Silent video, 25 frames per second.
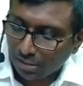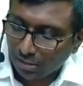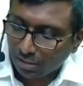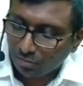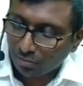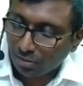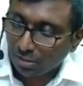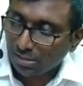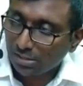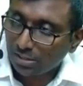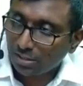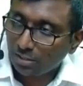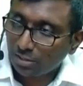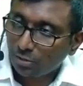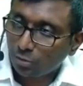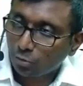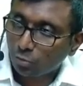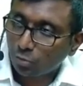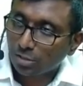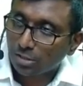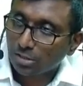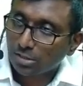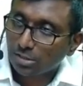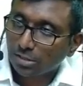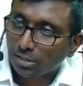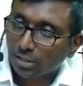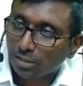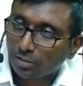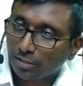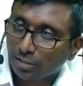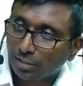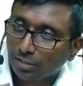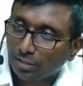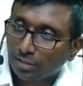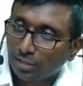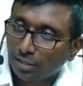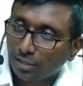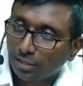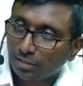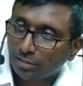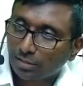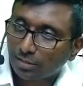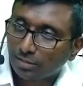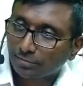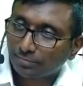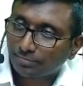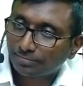I want to see new answer. Like